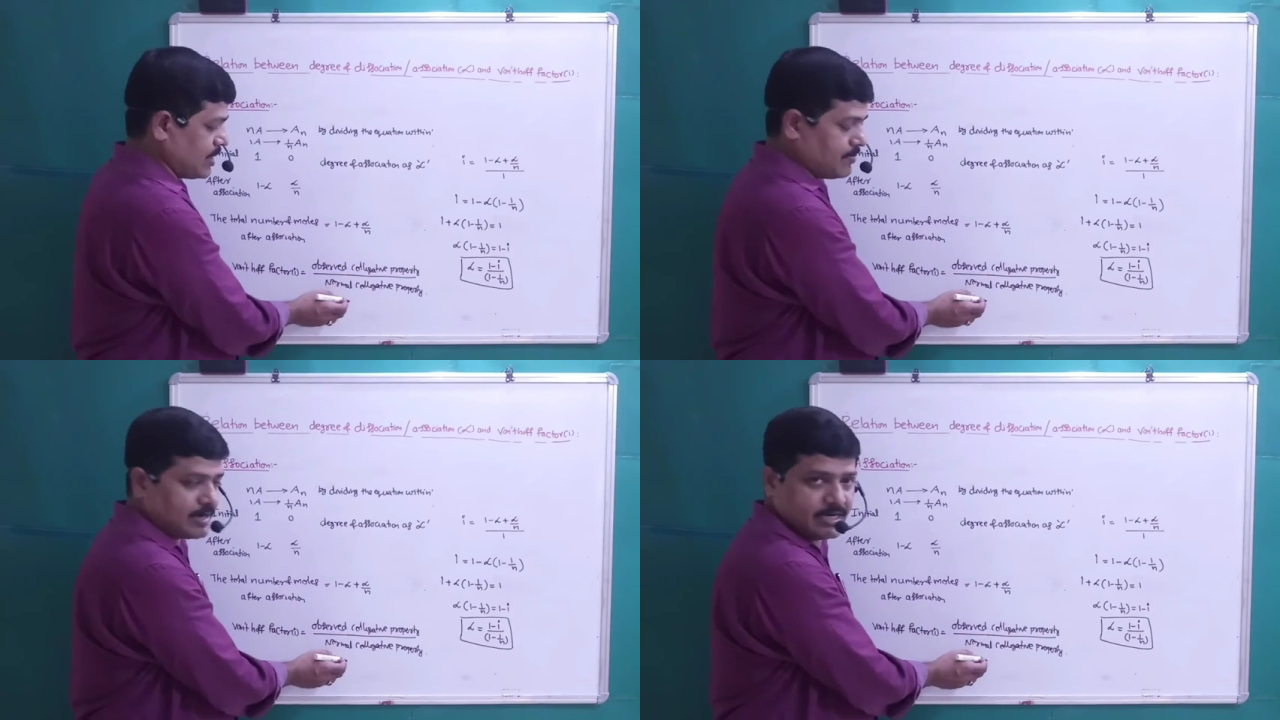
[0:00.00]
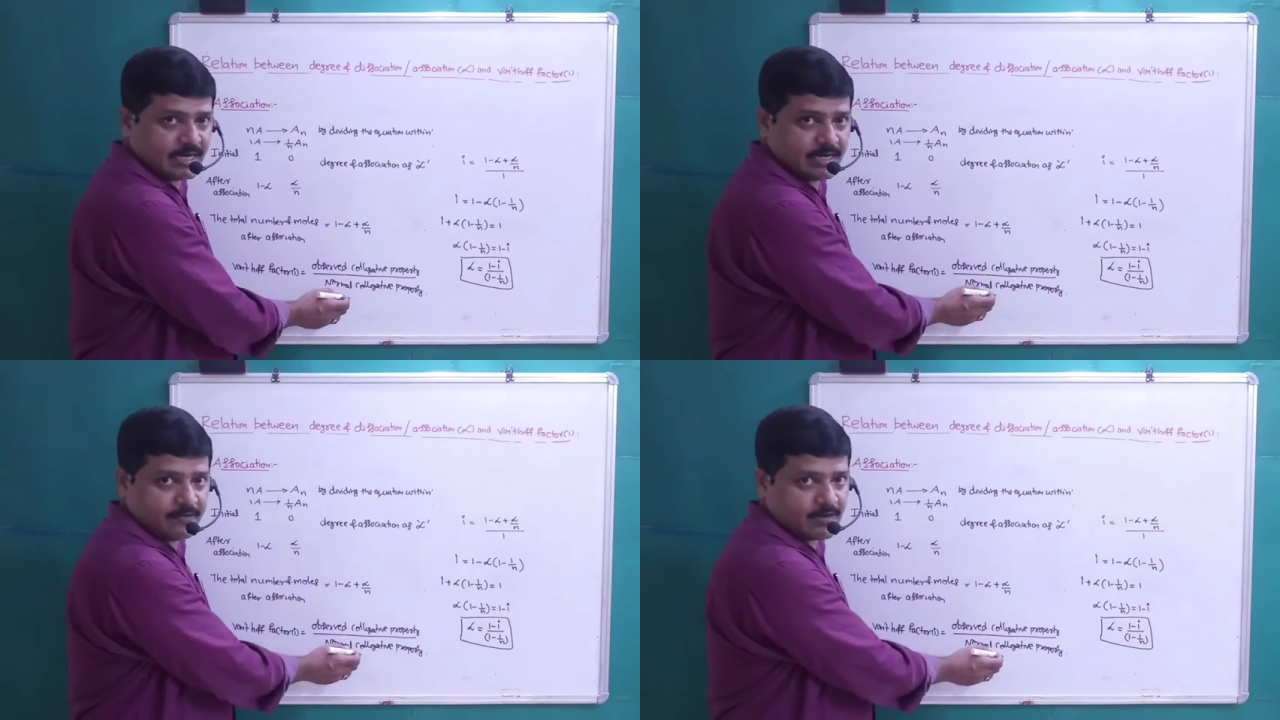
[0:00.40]

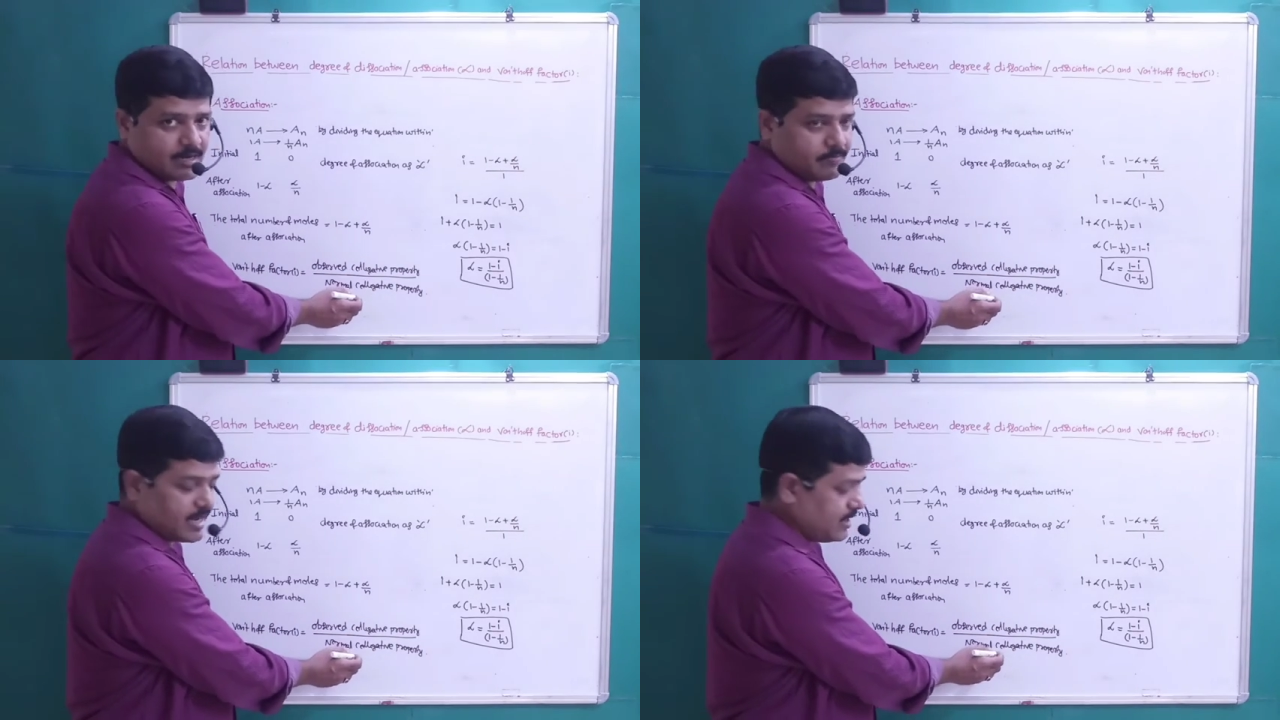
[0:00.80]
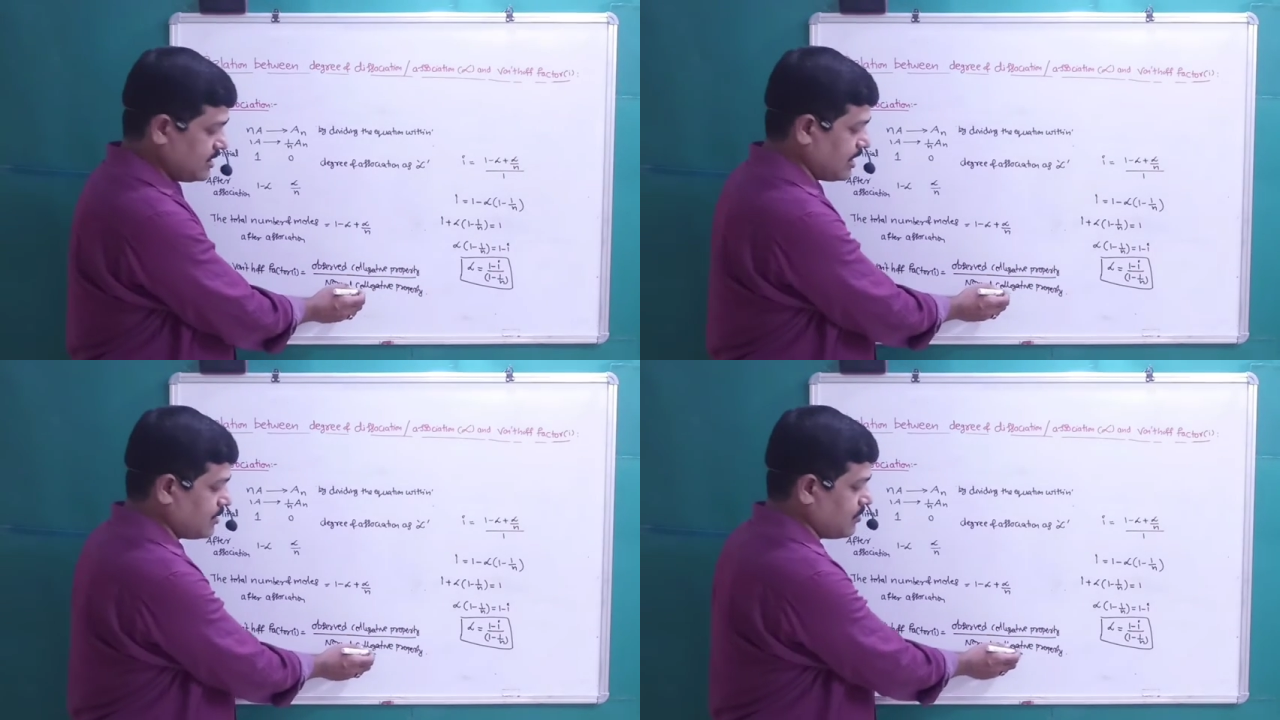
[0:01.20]
property divided
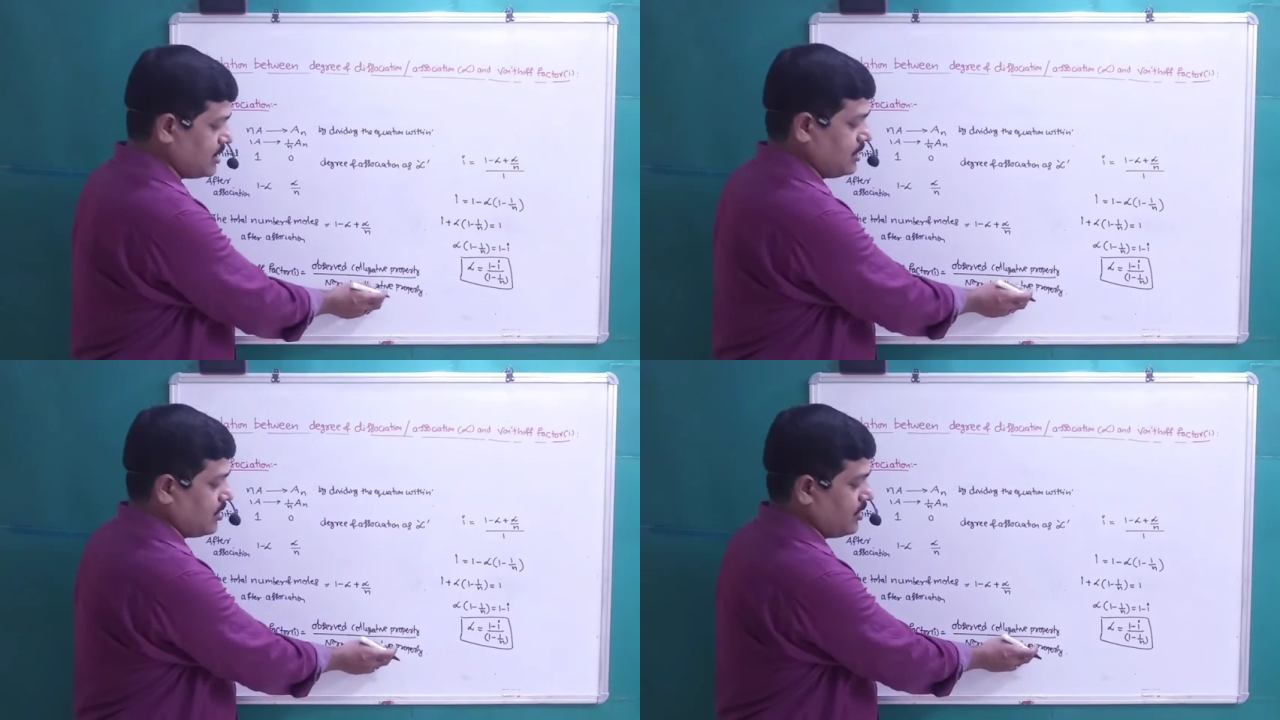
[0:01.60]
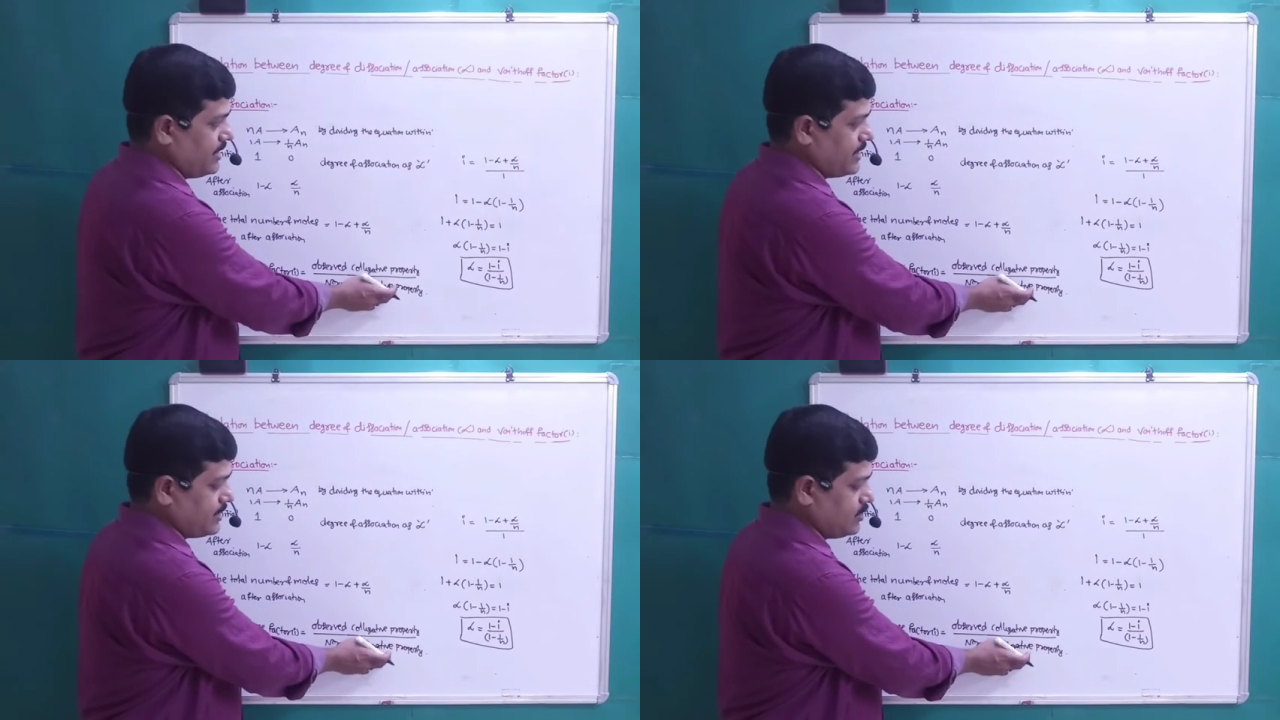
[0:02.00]
by normal
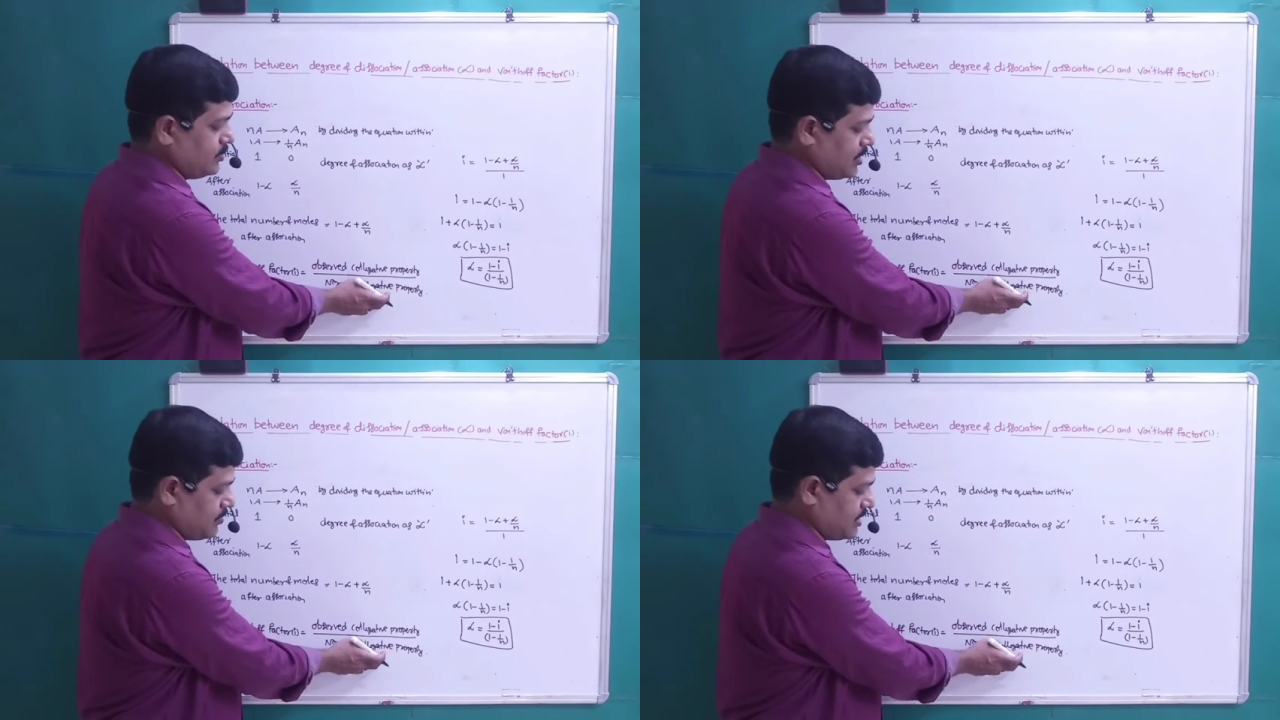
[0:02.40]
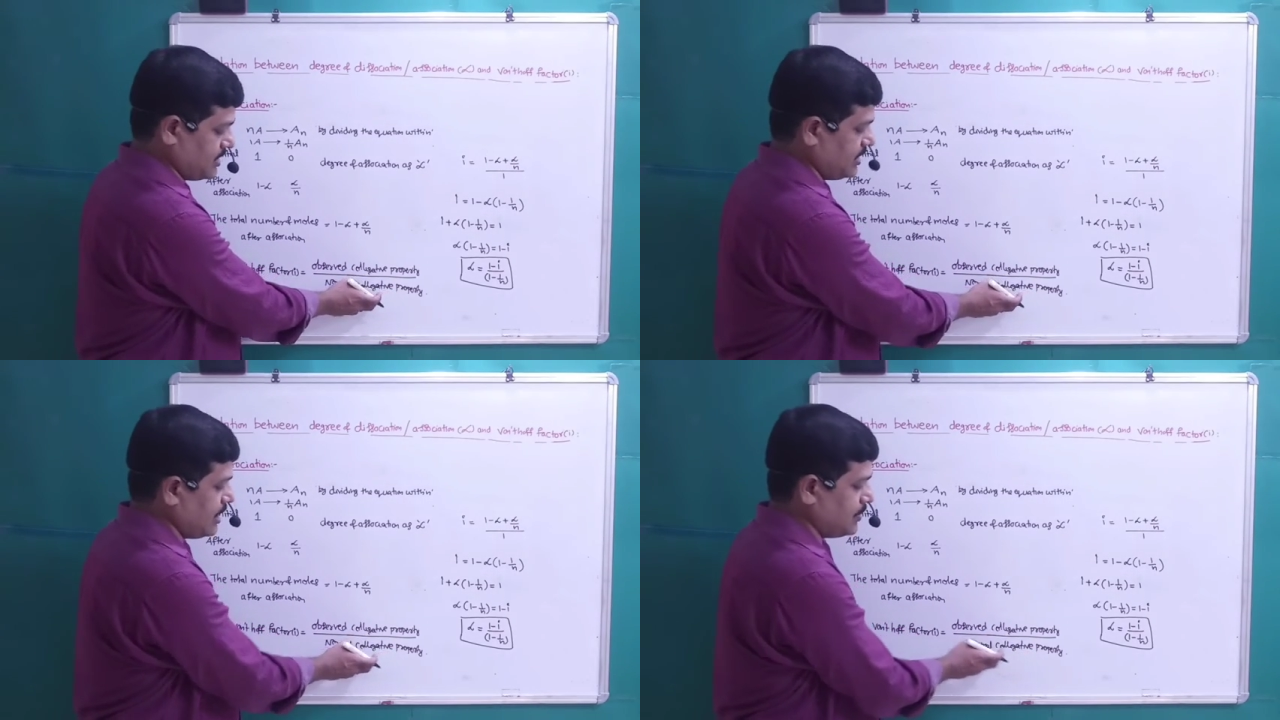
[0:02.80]
colligative property.